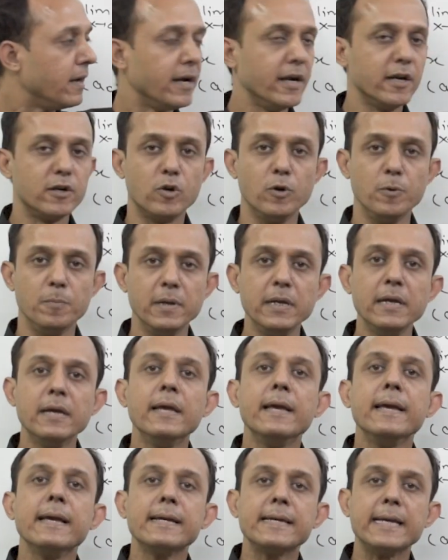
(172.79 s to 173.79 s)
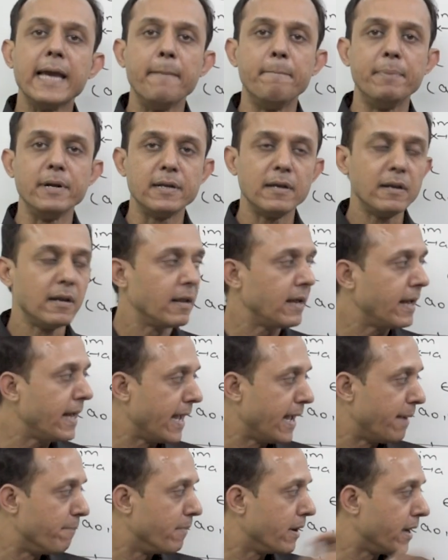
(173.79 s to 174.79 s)
it could be capital
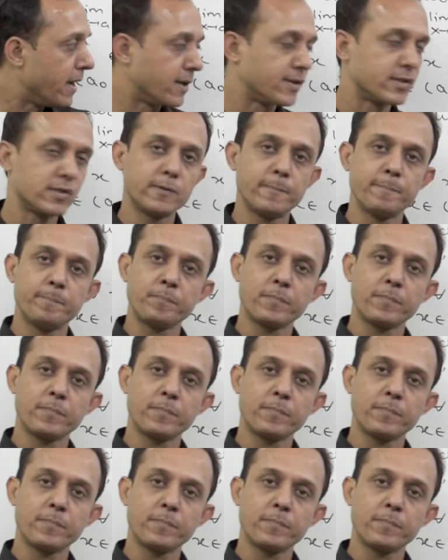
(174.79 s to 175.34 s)
Mx.